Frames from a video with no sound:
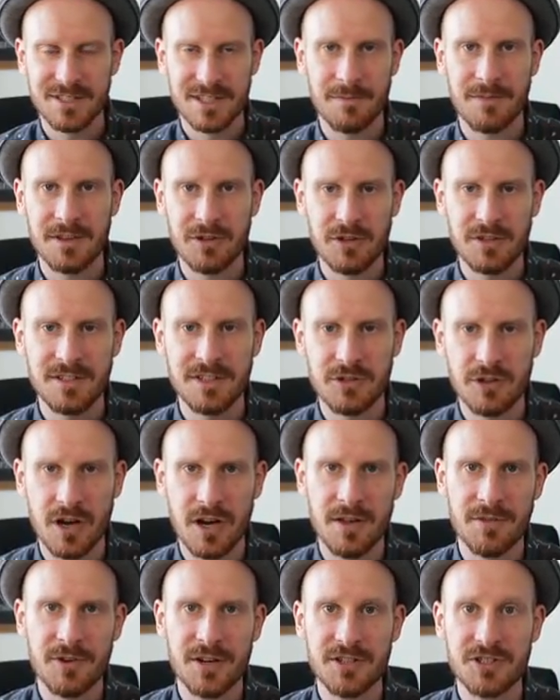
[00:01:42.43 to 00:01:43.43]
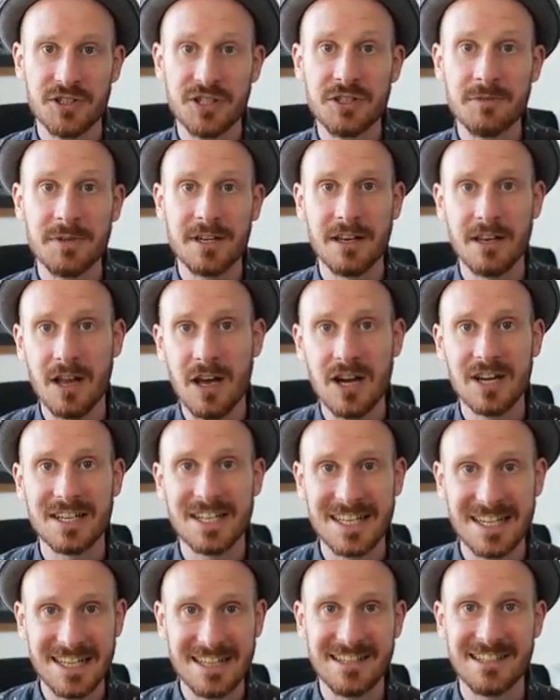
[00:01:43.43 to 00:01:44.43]
something you need to authorize. You need to be
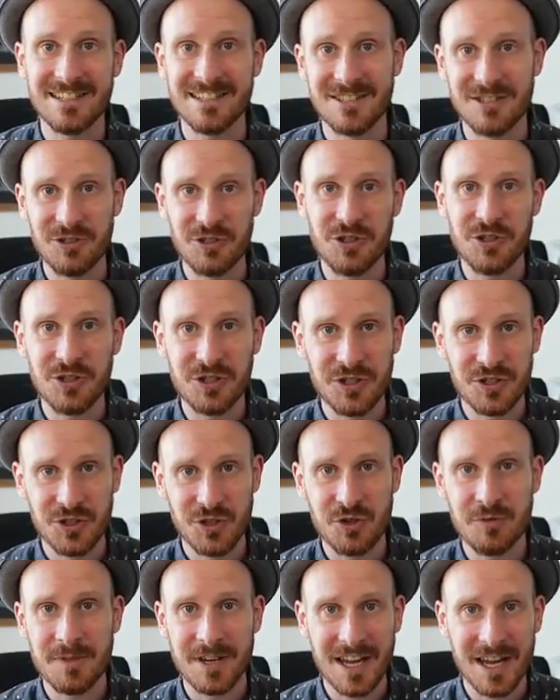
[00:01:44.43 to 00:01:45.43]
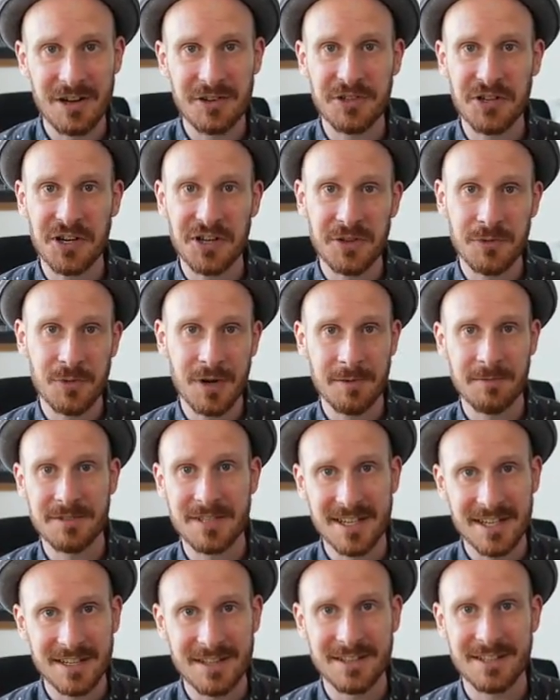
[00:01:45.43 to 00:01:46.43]
logged in to your Zoom account on the
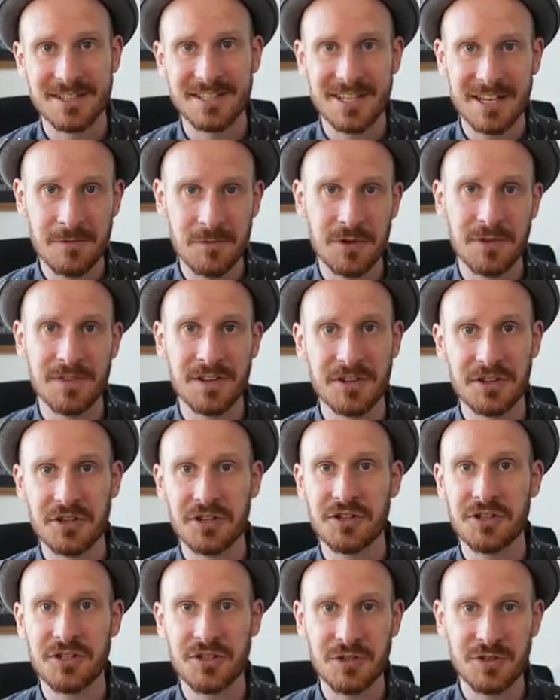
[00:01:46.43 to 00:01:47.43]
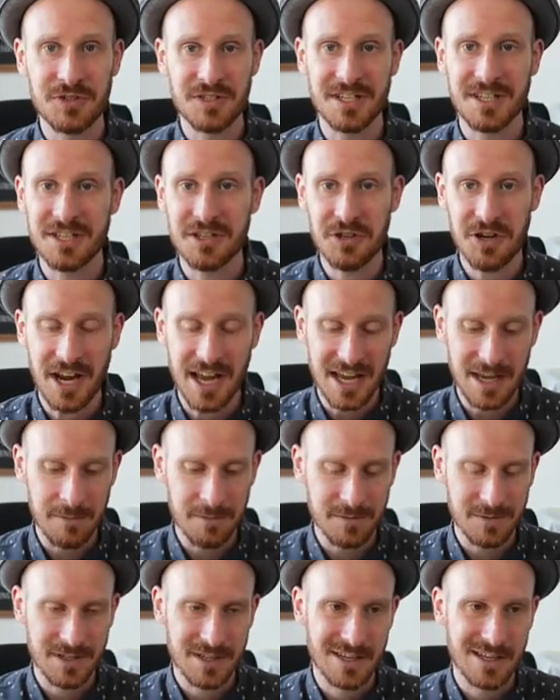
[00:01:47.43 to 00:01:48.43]
website, the same one that you're going to use in your
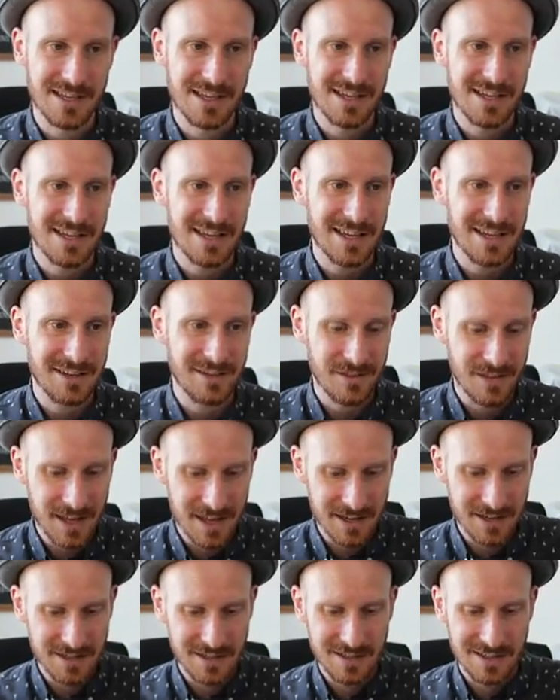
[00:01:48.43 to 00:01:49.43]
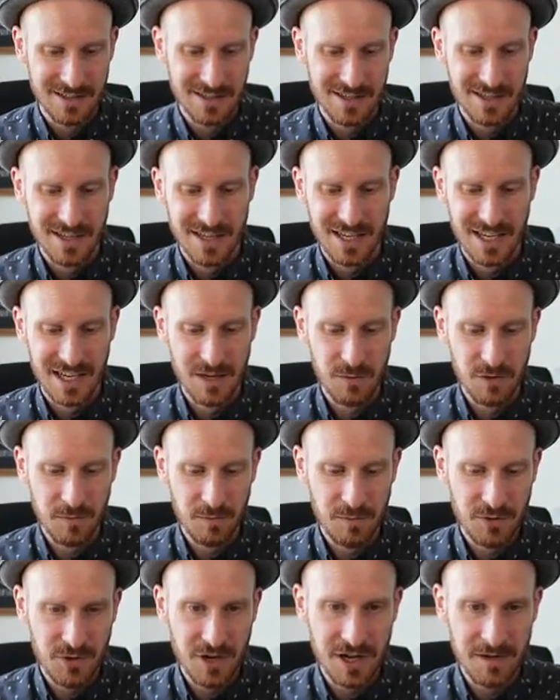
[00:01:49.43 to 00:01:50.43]
app. And then it
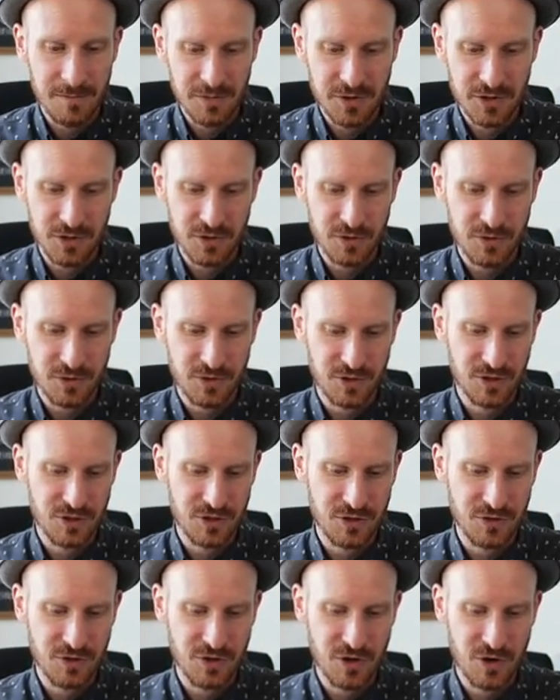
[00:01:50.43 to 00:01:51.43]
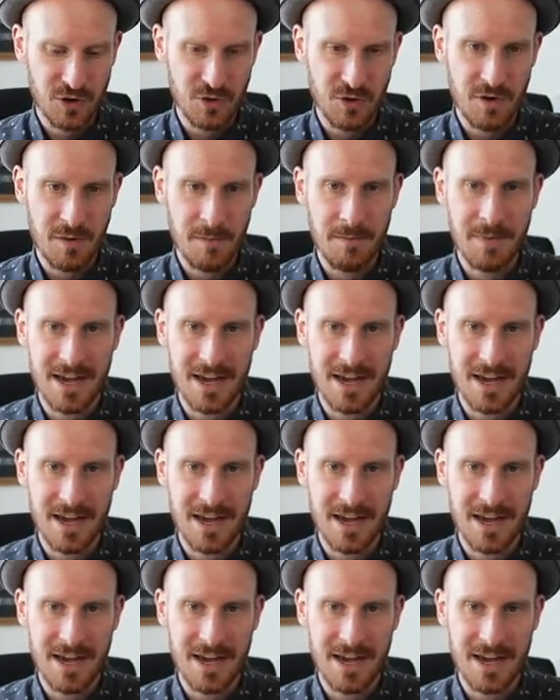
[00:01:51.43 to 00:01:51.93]
will prompt you to go